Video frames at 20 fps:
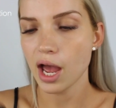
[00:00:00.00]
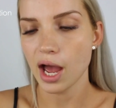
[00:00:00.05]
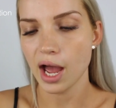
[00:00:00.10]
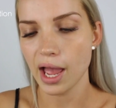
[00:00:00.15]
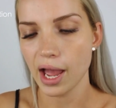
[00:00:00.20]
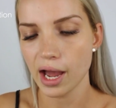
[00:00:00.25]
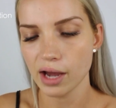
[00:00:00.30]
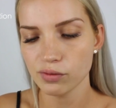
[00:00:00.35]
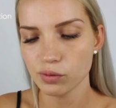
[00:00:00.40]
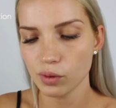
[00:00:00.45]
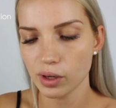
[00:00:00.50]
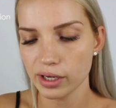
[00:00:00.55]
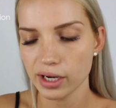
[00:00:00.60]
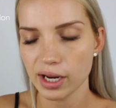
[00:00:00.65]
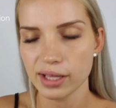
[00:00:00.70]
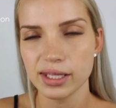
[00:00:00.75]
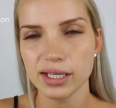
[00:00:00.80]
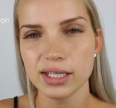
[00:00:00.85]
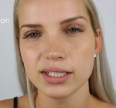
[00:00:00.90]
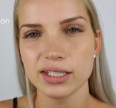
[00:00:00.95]
I have one,
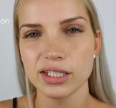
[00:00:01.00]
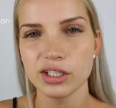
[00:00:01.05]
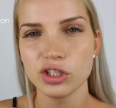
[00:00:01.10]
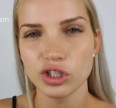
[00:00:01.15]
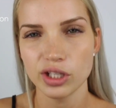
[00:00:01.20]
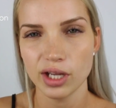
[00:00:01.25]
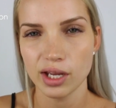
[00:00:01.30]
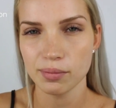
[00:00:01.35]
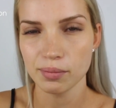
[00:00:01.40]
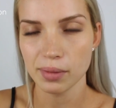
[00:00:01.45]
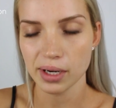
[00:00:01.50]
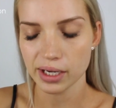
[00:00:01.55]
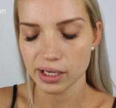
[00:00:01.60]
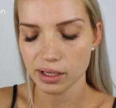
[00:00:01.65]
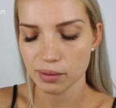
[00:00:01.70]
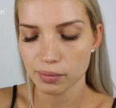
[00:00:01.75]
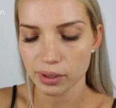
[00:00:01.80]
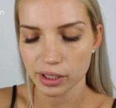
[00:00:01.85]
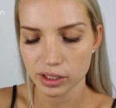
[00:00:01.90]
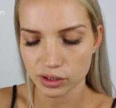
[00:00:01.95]
I think it's in shade
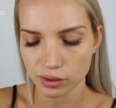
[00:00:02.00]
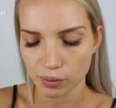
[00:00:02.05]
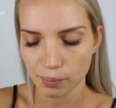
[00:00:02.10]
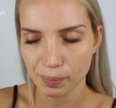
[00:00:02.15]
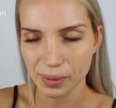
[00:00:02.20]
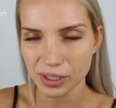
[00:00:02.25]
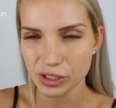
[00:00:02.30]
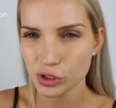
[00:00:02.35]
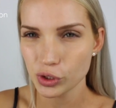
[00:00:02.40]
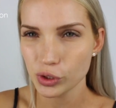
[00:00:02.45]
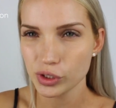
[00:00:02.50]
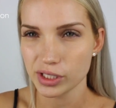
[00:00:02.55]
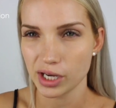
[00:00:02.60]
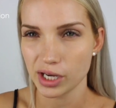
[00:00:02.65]
medium, but it's a bit too